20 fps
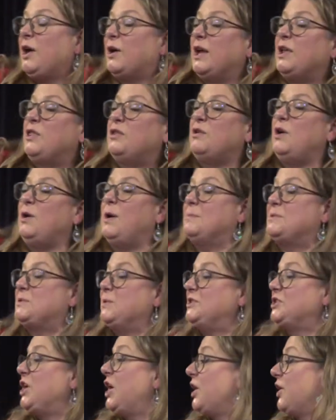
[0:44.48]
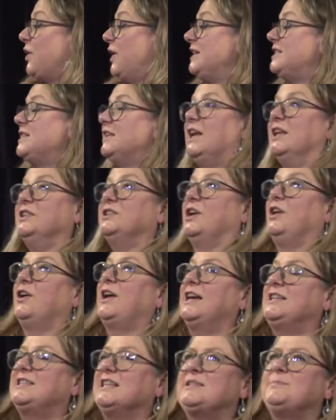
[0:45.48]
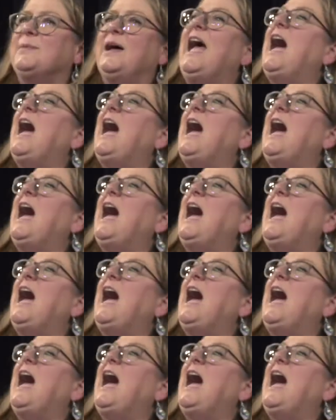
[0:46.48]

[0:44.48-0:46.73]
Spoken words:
going through Ipswich, going to London. Okay, so that's my